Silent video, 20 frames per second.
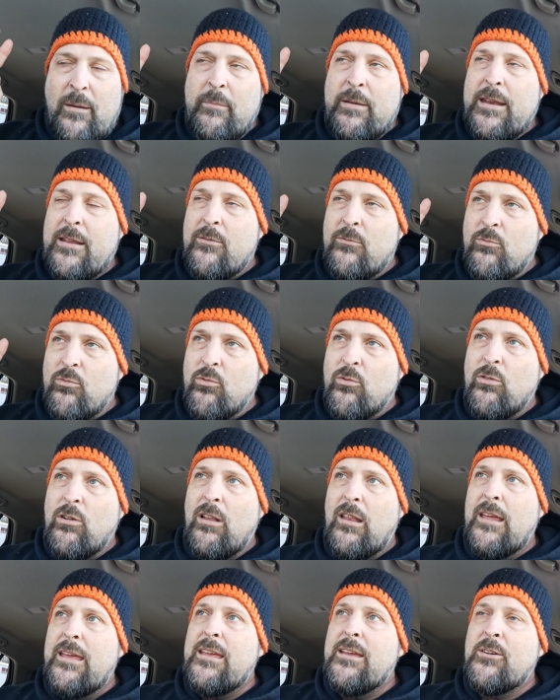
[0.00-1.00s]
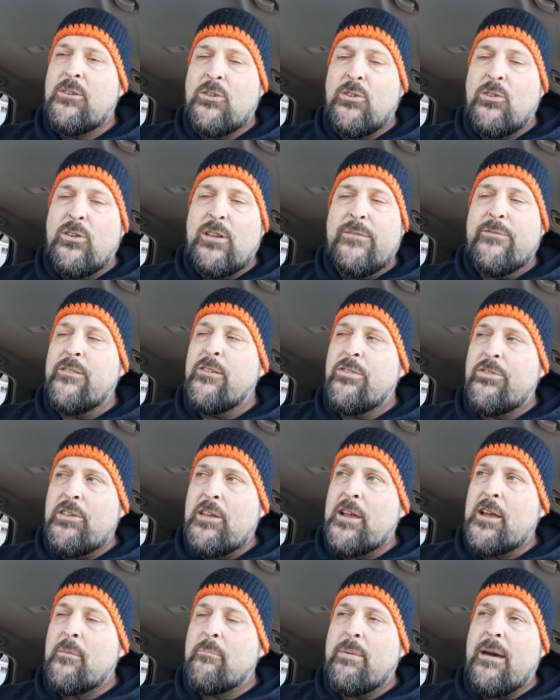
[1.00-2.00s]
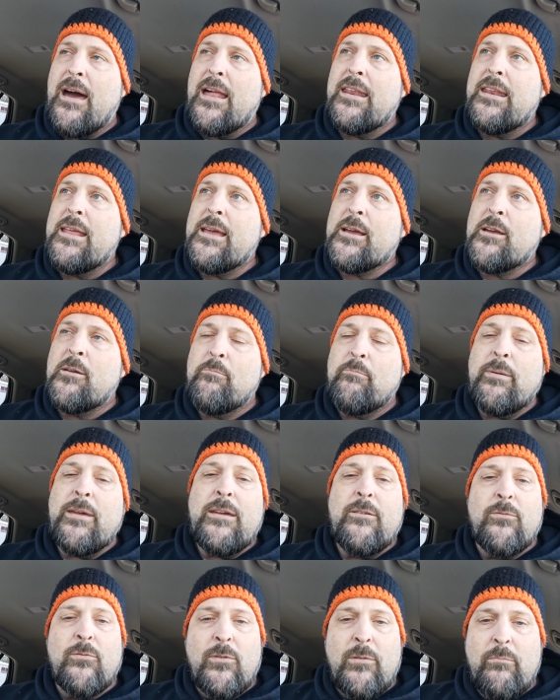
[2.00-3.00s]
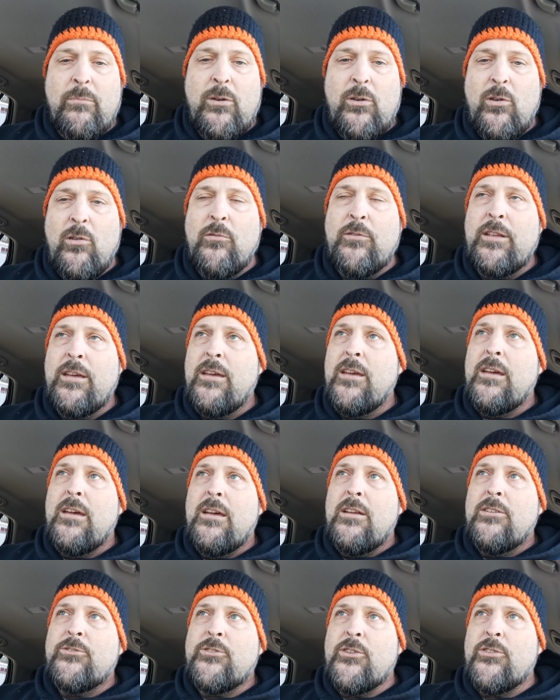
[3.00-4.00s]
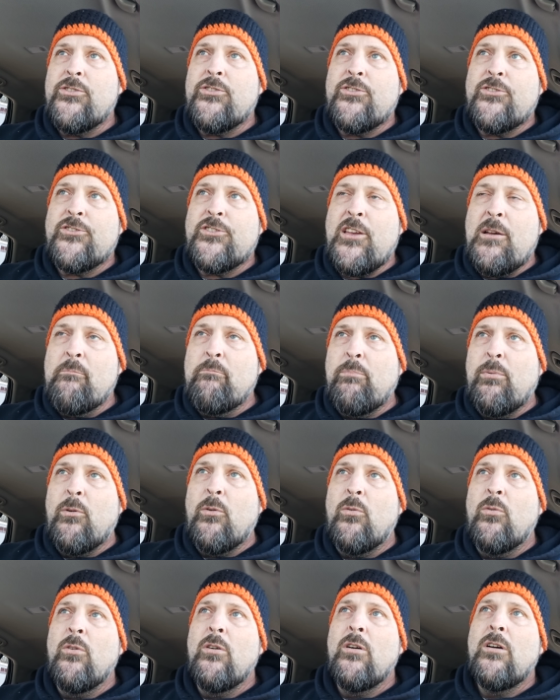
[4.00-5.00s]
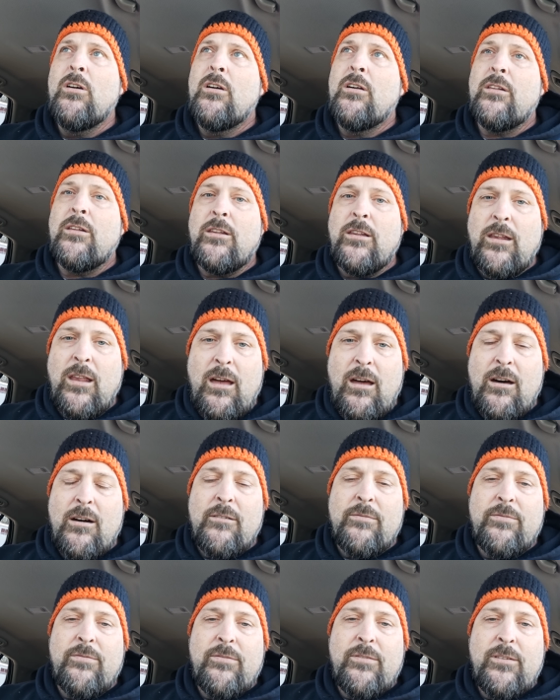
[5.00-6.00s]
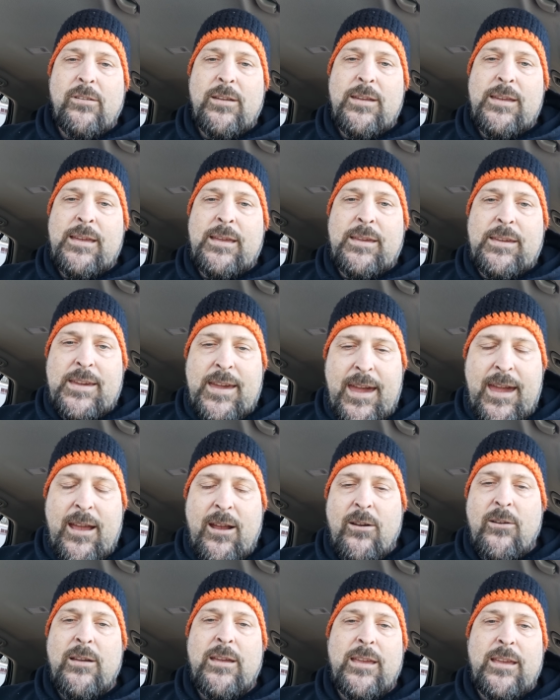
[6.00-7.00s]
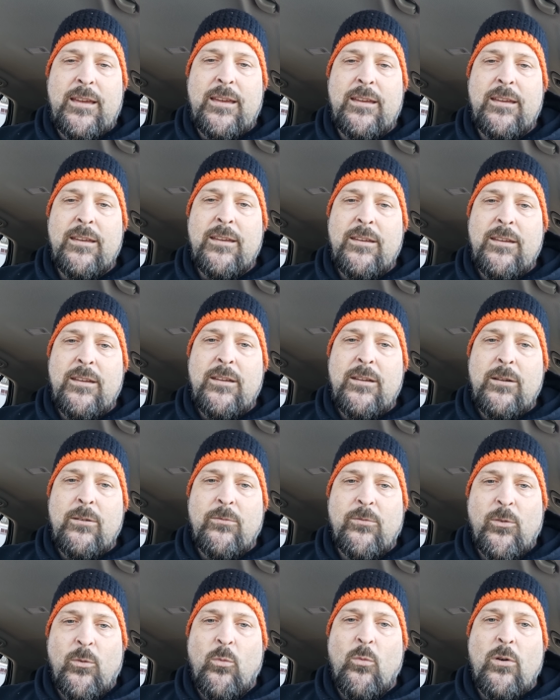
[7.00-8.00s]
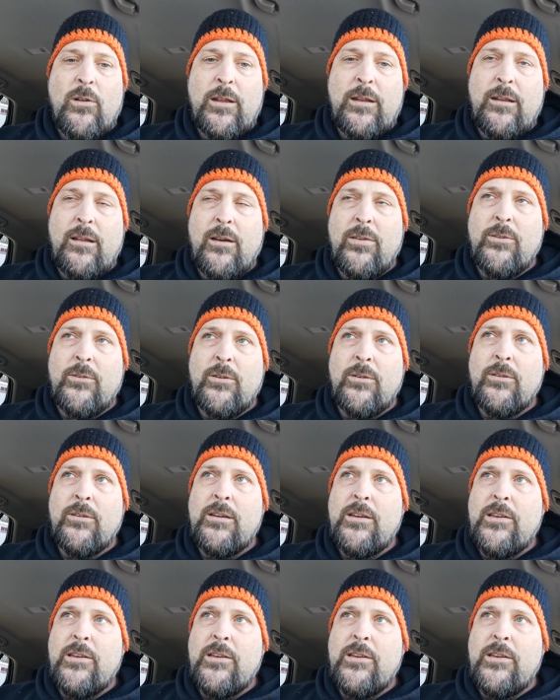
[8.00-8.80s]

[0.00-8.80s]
I mean, it really could. If you think about it, it could be removed. Just simple love and caring for one another.